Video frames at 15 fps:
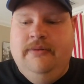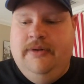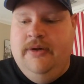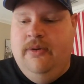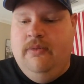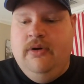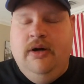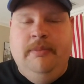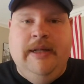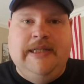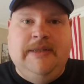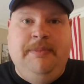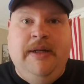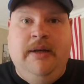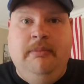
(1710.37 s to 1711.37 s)
don't worry about
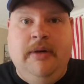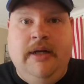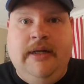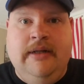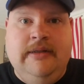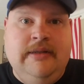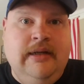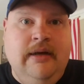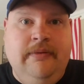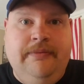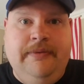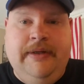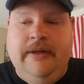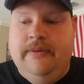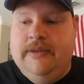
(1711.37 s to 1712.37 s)
spending money on stuff,
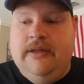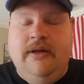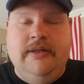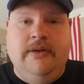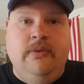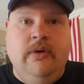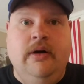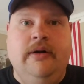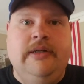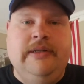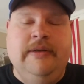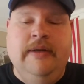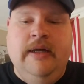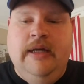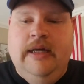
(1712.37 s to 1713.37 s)
as long as it works.
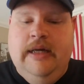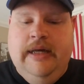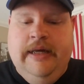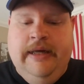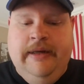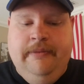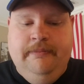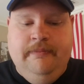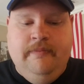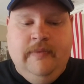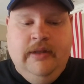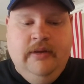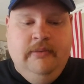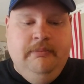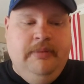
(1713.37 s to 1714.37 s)

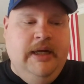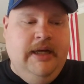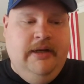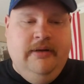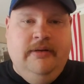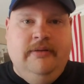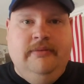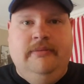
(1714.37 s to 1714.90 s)
But